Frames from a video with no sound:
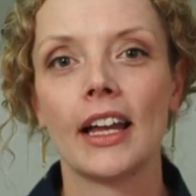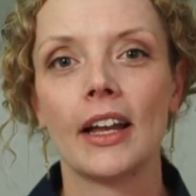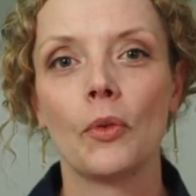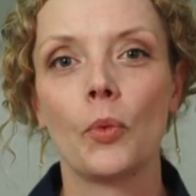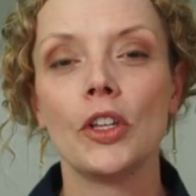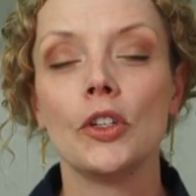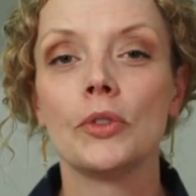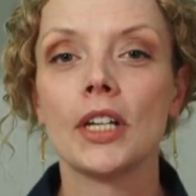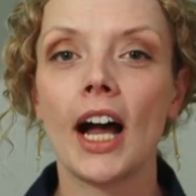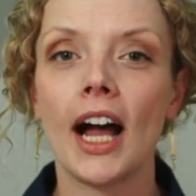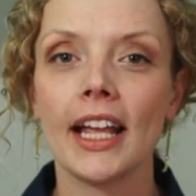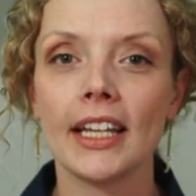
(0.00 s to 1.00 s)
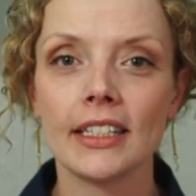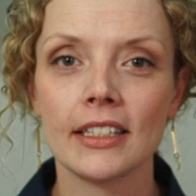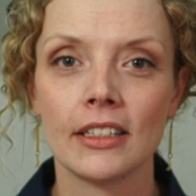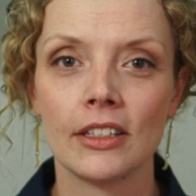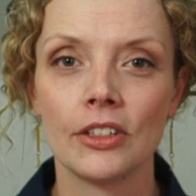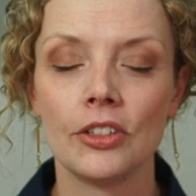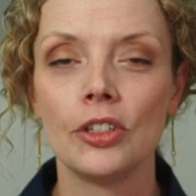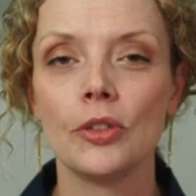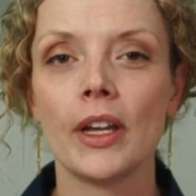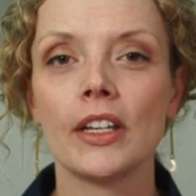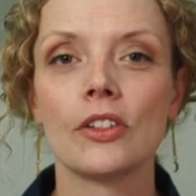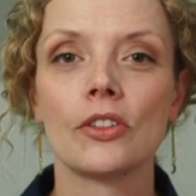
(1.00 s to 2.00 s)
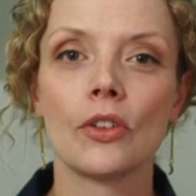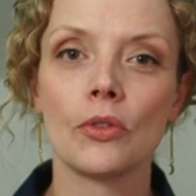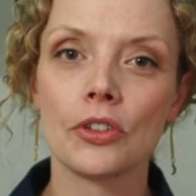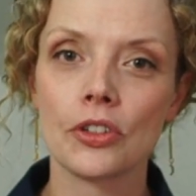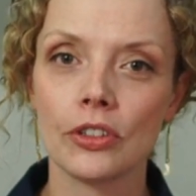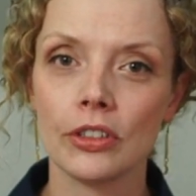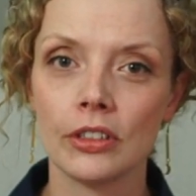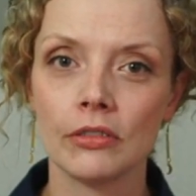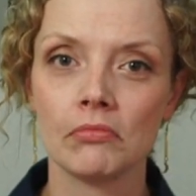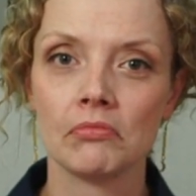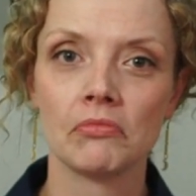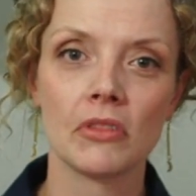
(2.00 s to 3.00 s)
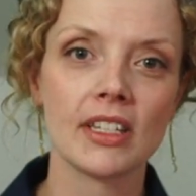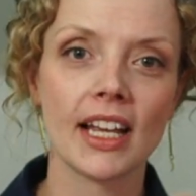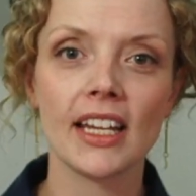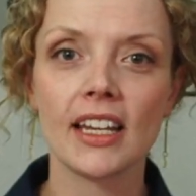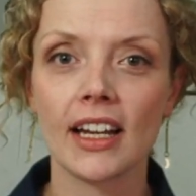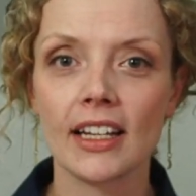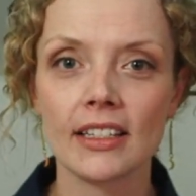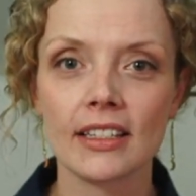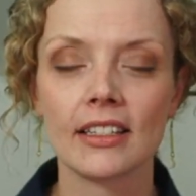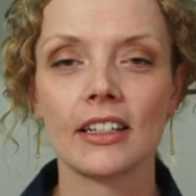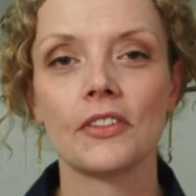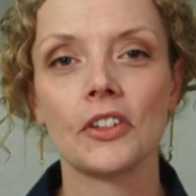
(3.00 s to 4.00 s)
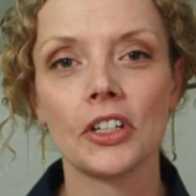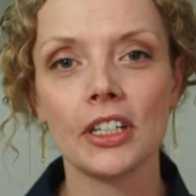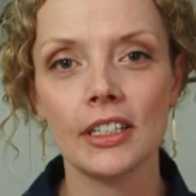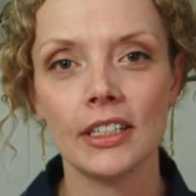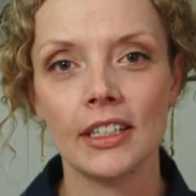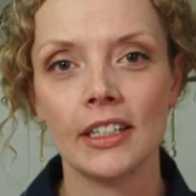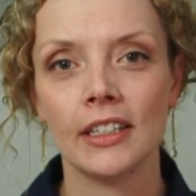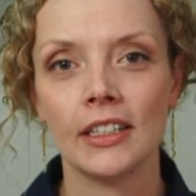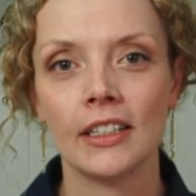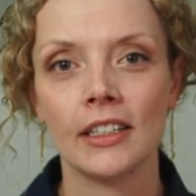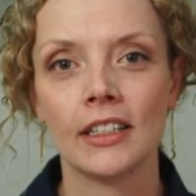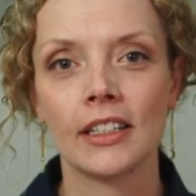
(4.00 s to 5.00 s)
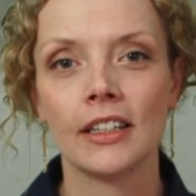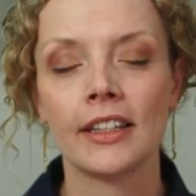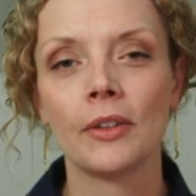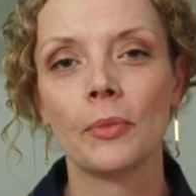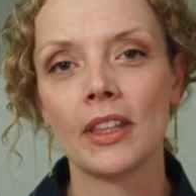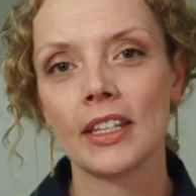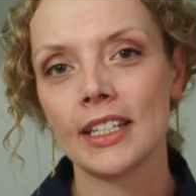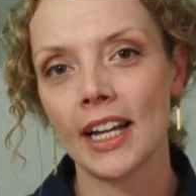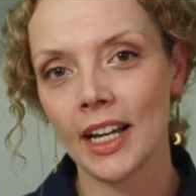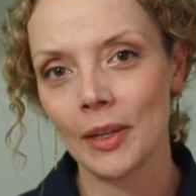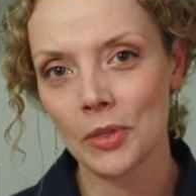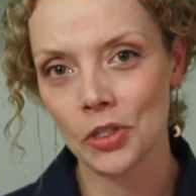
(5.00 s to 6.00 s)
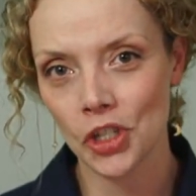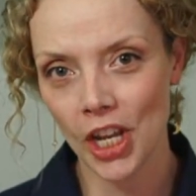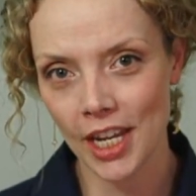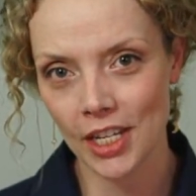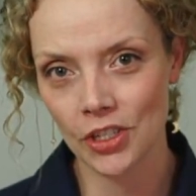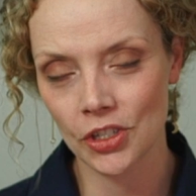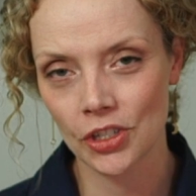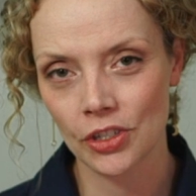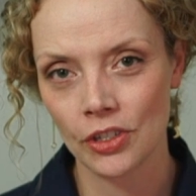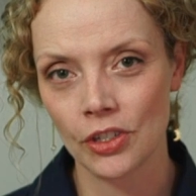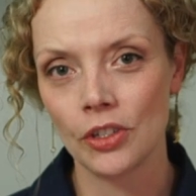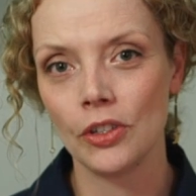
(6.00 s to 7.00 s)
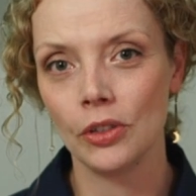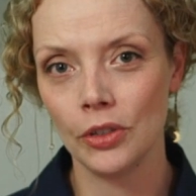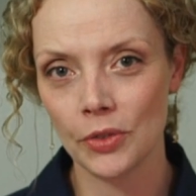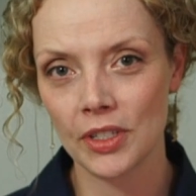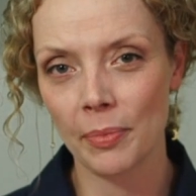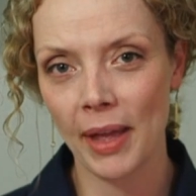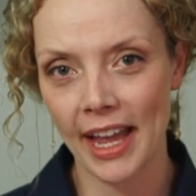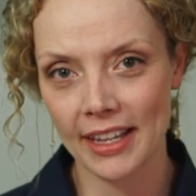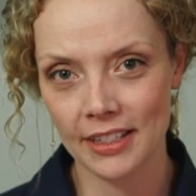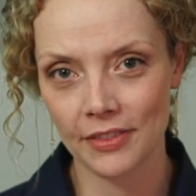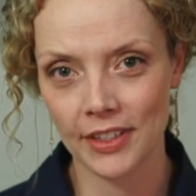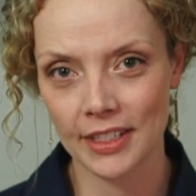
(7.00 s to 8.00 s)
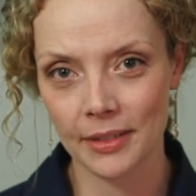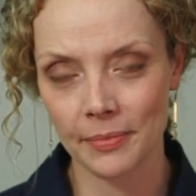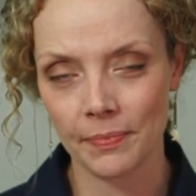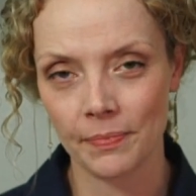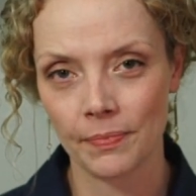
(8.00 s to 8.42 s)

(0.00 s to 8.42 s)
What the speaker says: when you tie it to a social zeitgeist of good, then when the times change, you'll lose the pacifism.